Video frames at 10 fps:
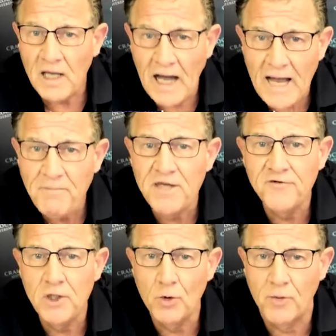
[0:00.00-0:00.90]
I'm
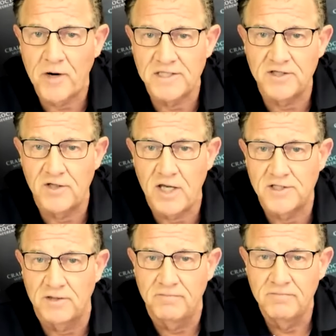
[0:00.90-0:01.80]
giving you a
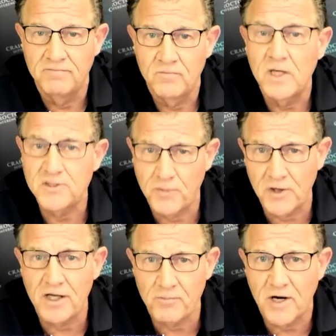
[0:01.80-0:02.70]
presentation. It's a pretty
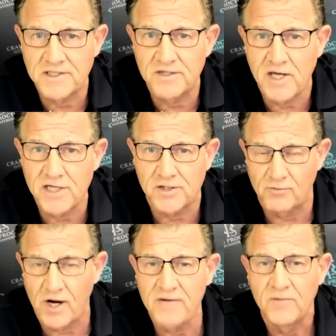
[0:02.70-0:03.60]
good presentation,
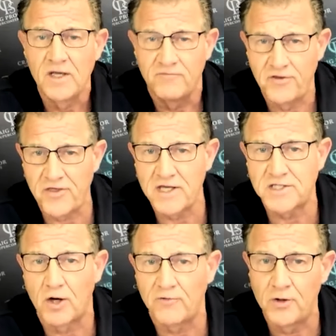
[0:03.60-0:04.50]
right? If you think
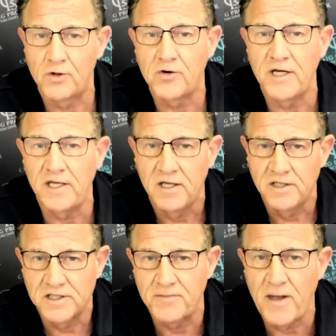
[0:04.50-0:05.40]
so, if you agree,
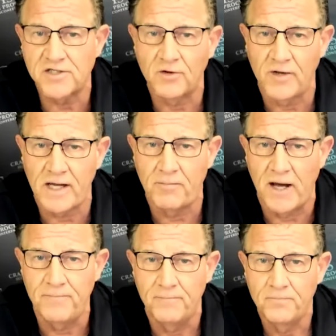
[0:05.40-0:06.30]
smash the like
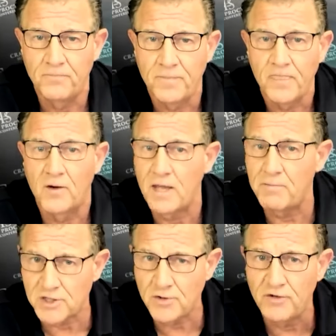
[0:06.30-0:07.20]
button. Okay,
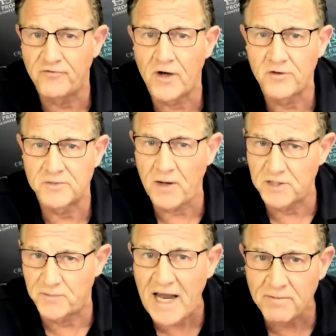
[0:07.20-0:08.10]
make sure you follow this page.
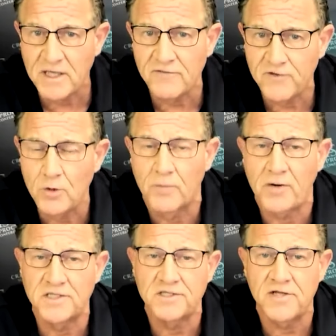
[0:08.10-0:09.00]
But I am giving you a
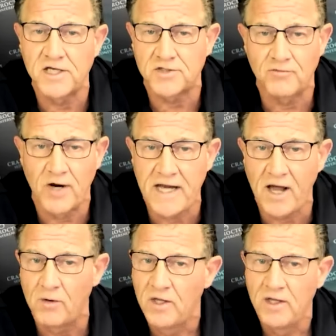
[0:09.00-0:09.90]
presentation right
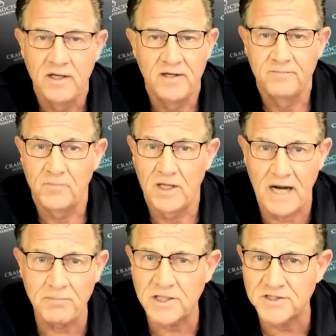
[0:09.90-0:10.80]
now, and
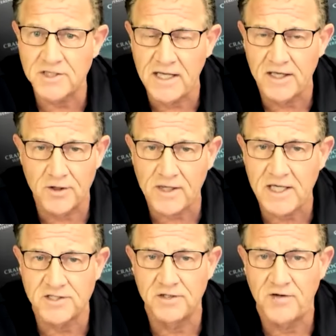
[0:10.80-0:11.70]
I'm not sitting at your
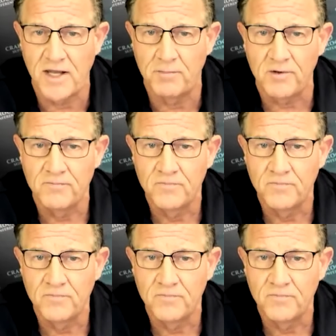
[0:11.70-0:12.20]
kitchen table.